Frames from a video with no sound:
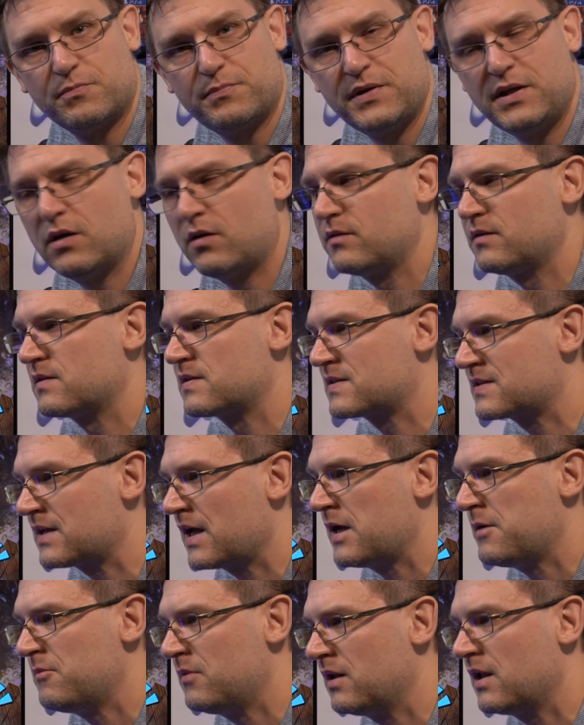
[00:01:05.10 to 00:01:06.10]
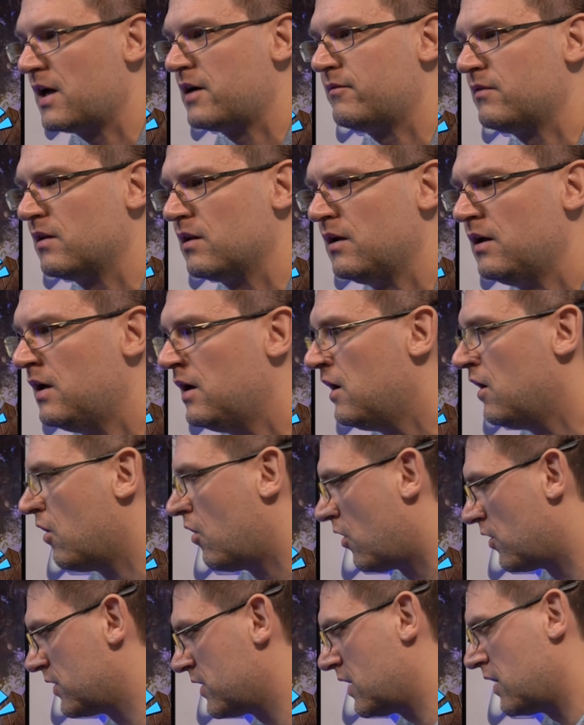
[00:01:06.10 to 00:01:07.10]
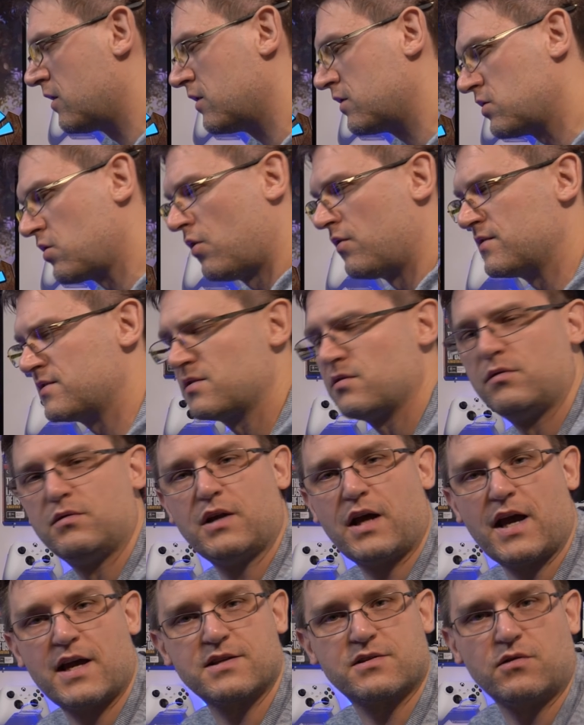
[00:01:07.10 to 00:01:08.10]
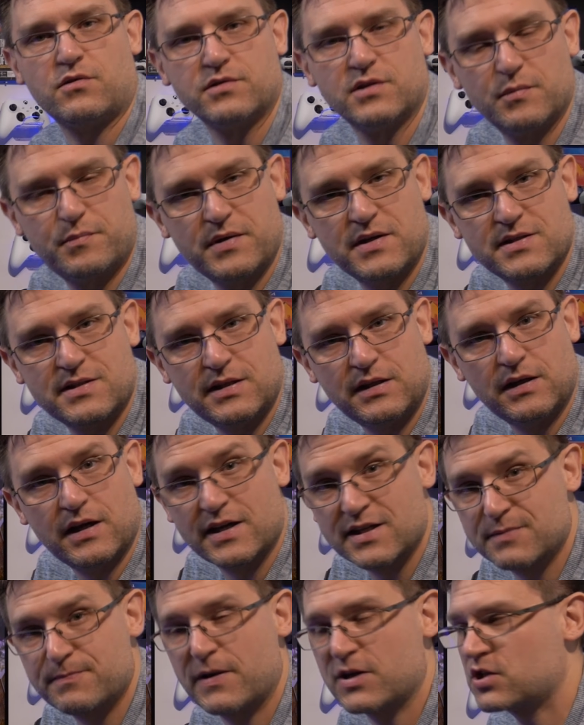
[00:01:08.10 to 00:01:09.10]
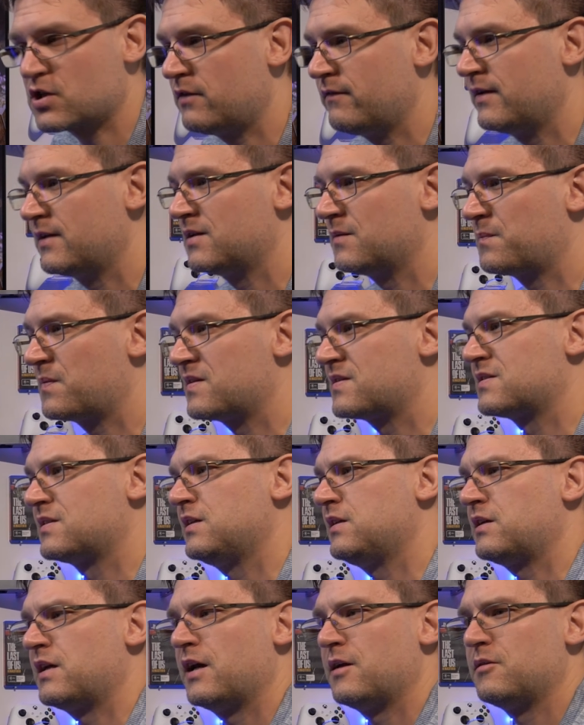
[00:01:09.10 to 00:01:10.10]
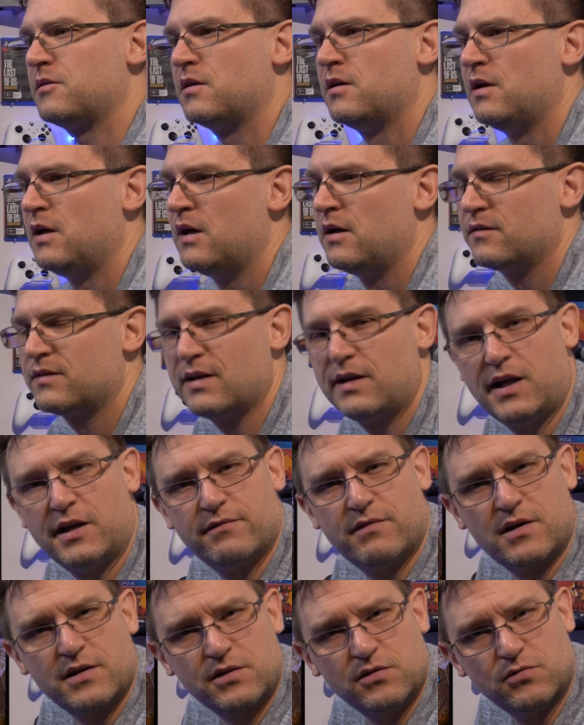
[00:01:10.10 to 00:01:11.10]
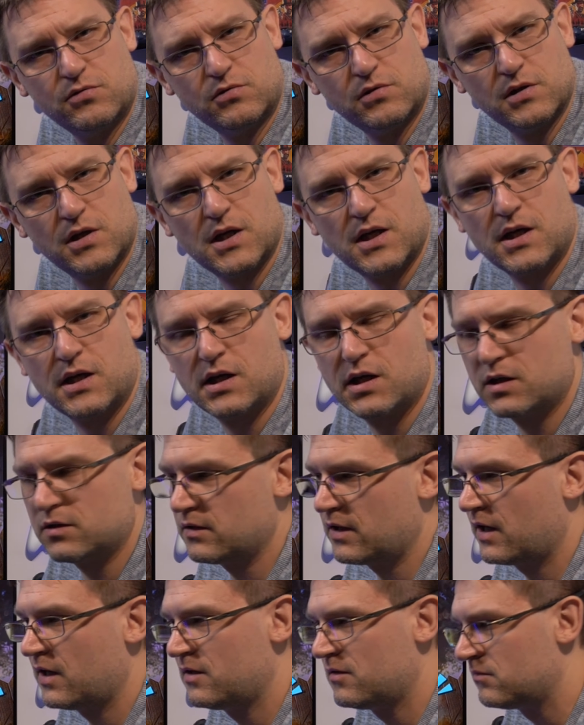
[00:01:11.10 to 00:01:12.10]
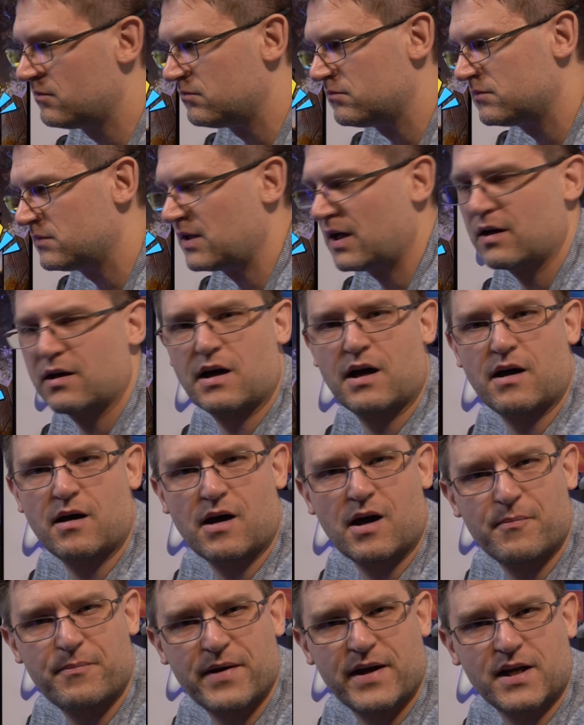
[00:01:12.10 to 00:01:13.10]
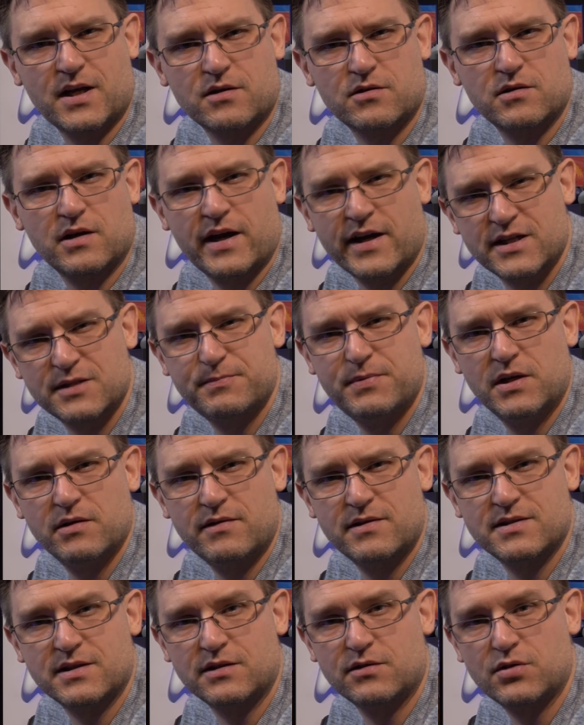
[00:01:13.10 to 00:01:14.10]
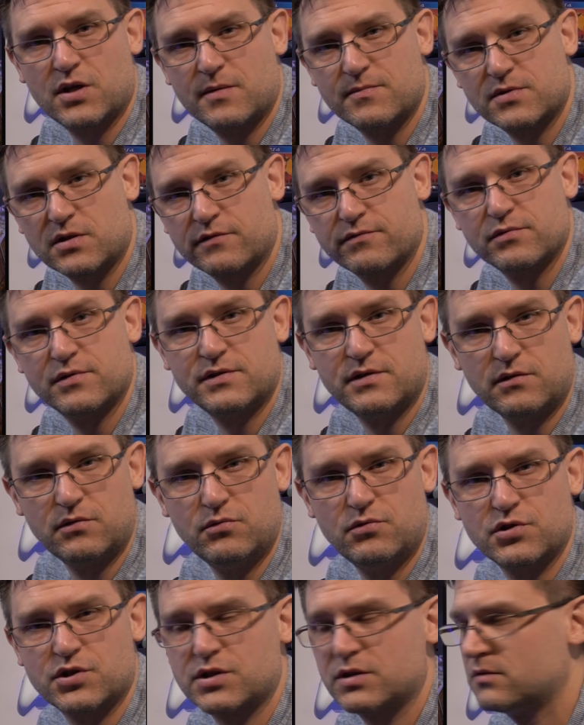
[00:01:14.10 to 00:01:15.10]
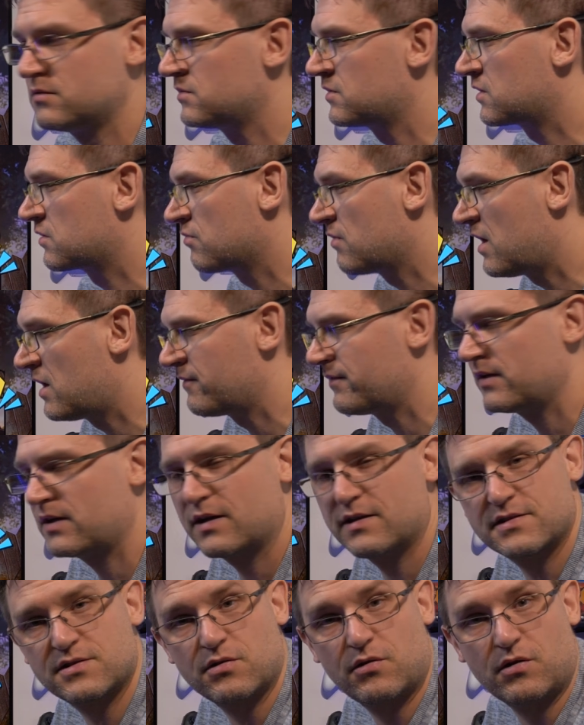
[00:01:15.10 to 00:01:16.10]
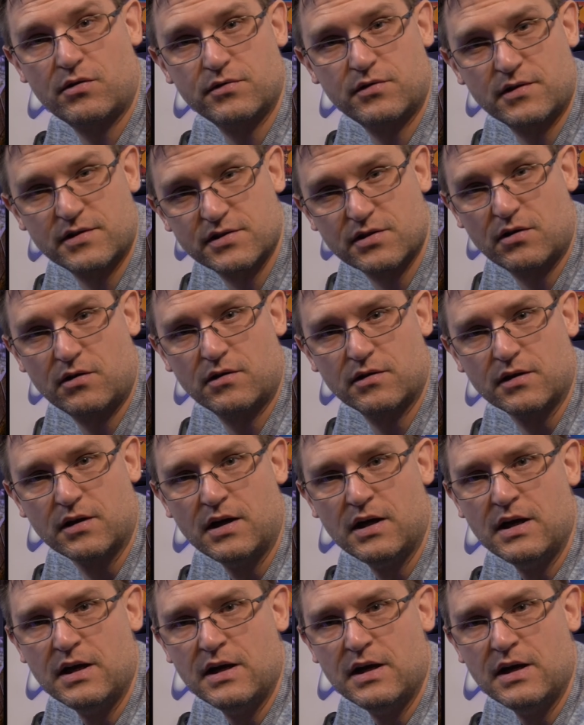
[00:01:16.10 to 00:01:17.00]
be on the same level on a console as on the PC, especially when the PC can deliver you in a better experience in terms of resolution, graphic, and so on and so on.